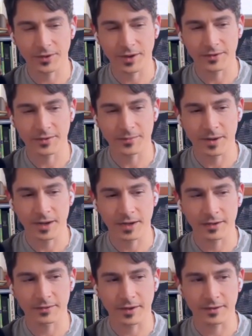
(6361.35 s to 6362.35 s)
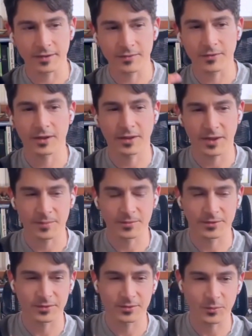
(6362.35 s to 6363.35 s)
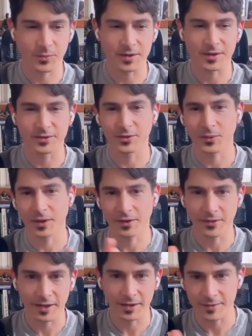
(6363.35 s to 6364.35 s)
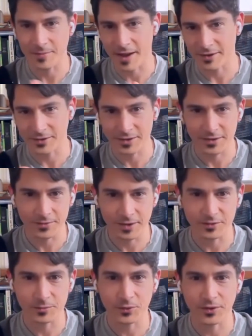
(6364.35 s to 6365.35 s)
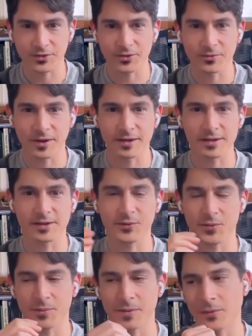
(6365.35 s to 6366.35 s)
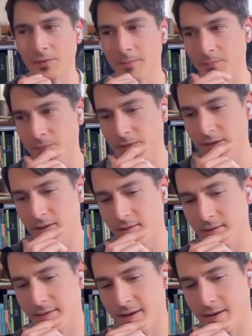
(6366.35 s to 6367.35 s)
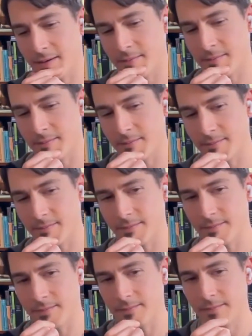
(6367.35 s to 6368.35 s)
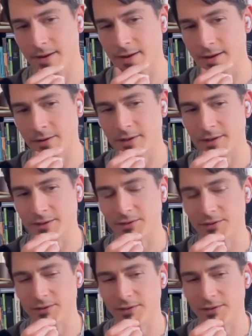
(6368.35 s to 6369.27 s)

to make scientific claims when he's doing all that imaginative exploration of ideas with people. And I know he's